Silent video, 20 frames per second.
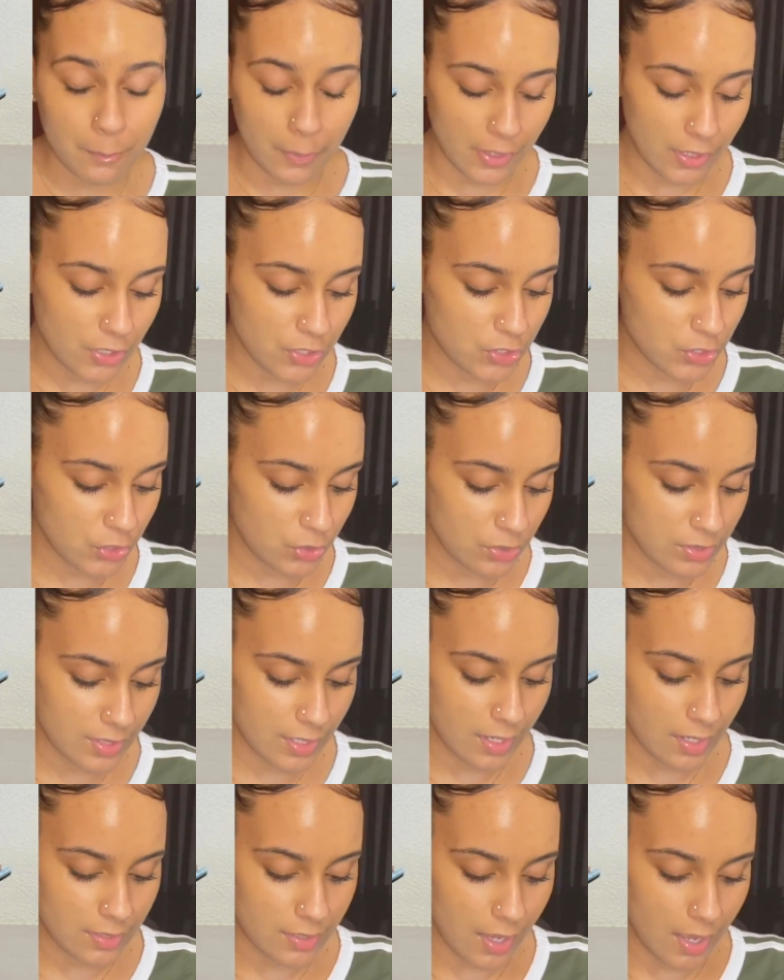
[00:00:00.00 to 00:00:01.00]
pair of shoes that
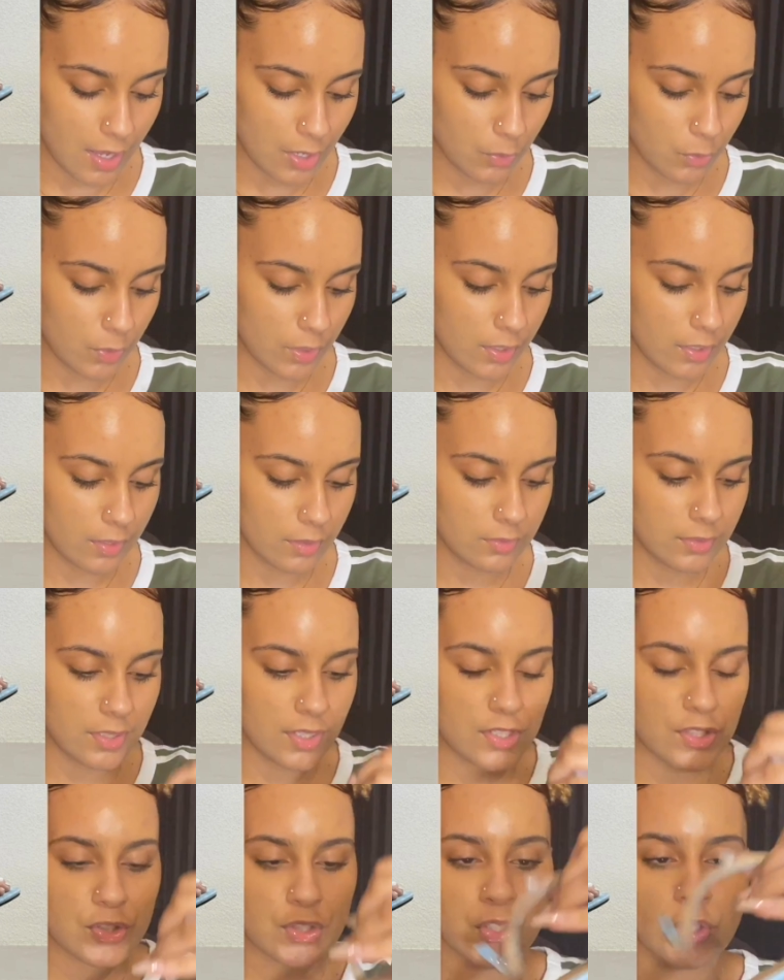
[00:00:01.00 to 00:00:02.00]
I got were
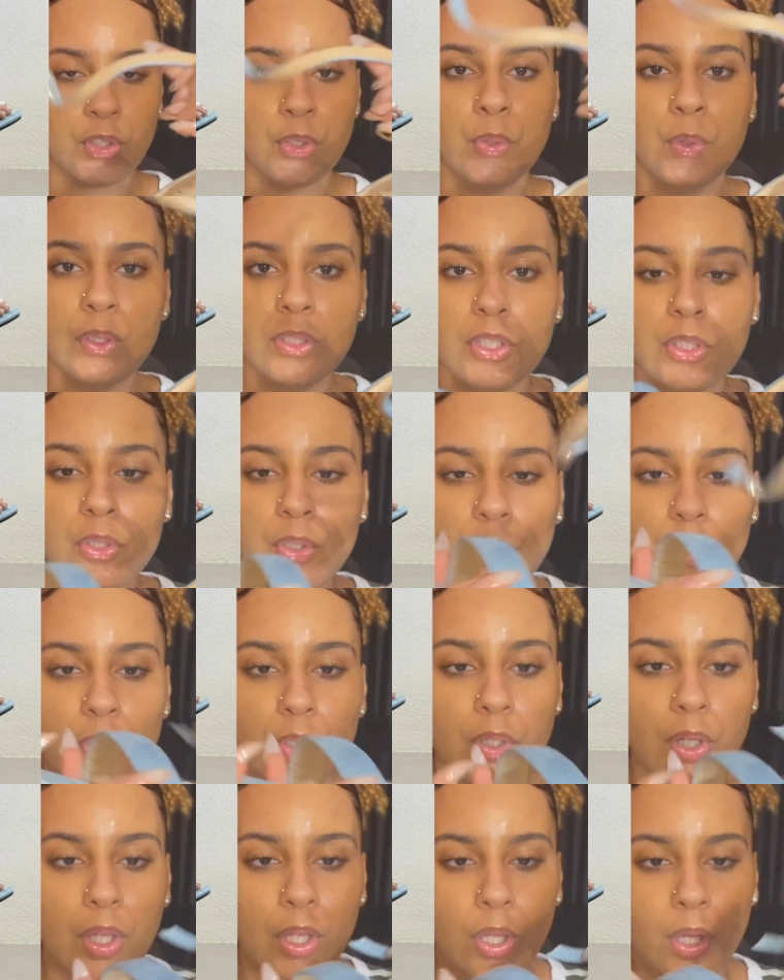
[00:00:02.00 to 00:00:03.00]
these cute
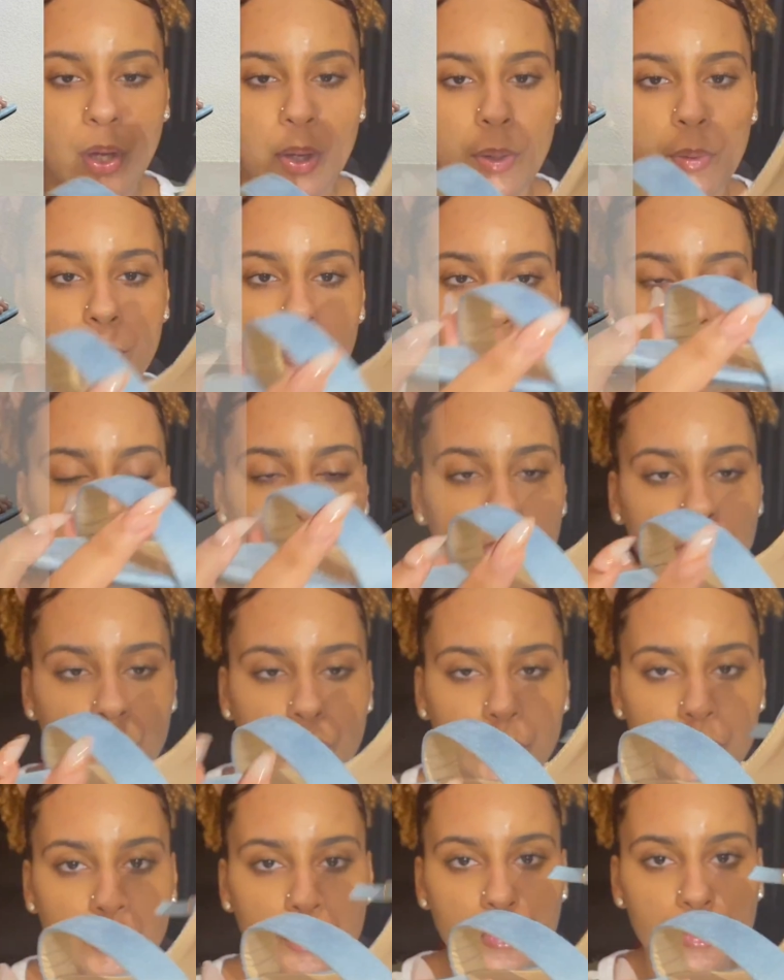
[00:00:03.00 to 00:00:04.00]
little
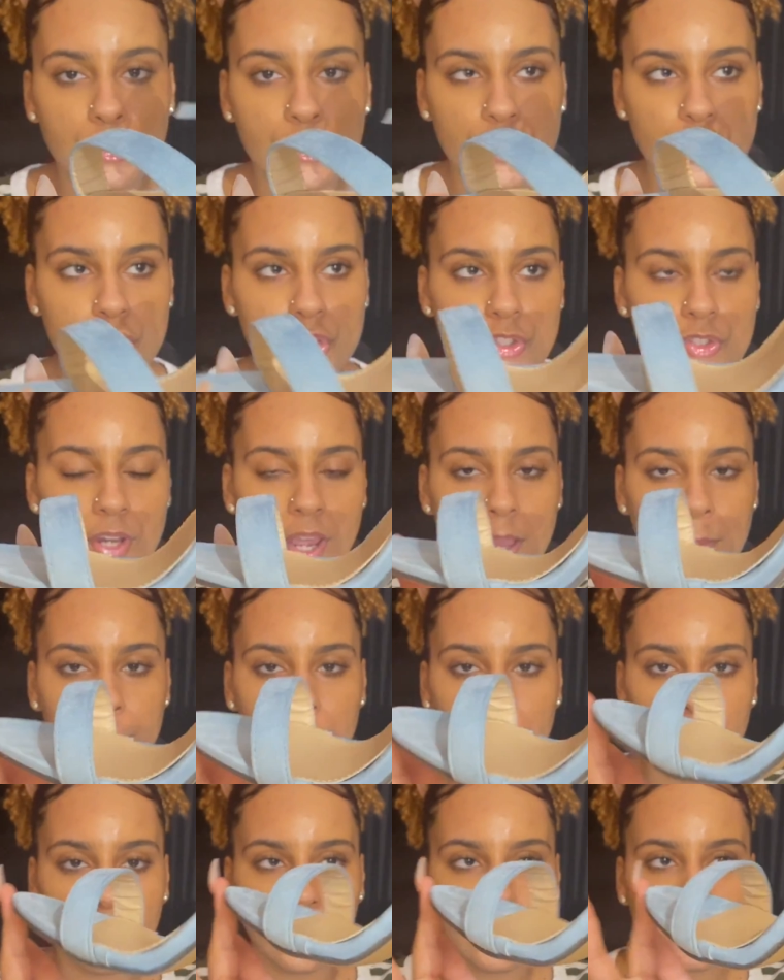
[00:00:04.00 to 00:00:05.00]
blue
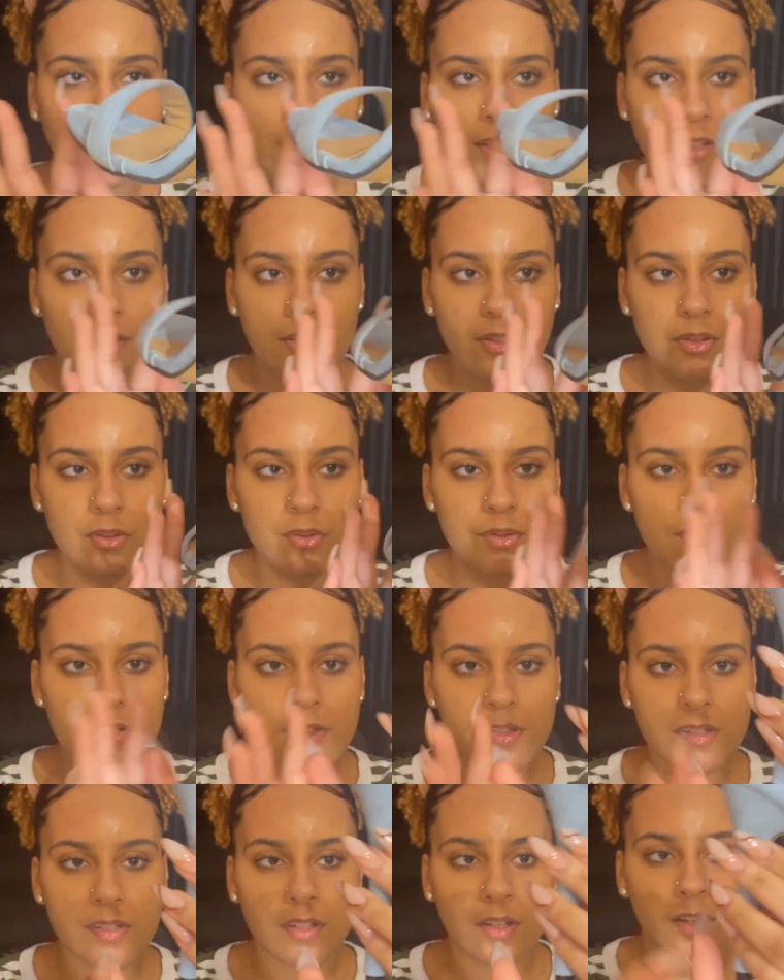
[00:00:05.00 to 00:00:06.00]
strap-on
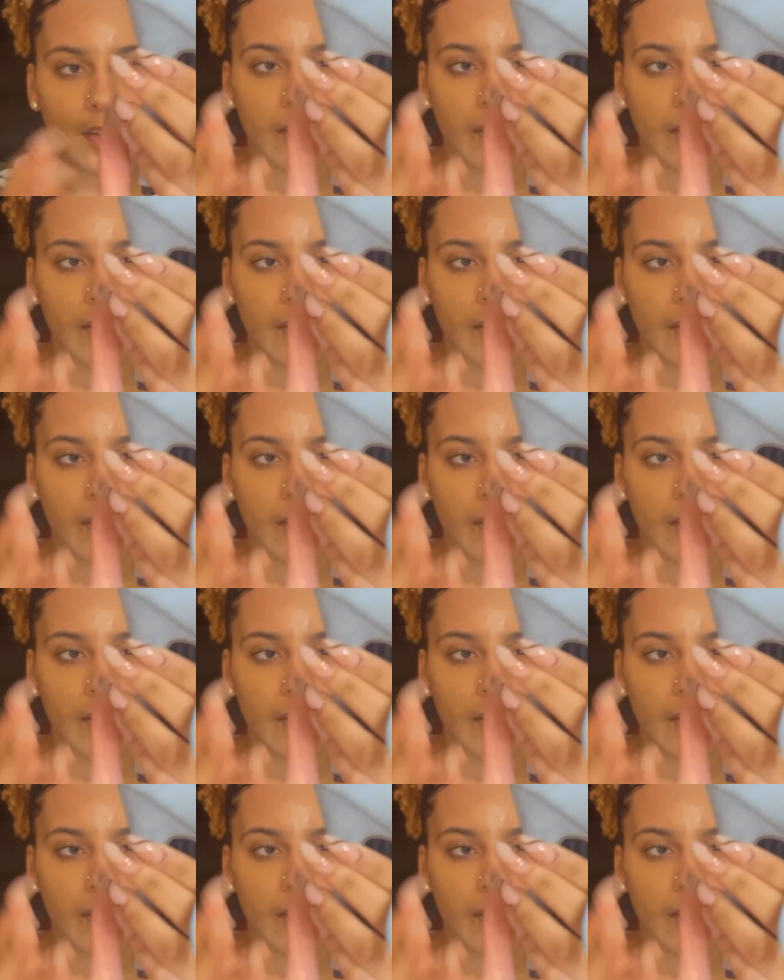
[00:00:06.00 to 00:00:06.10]
heels.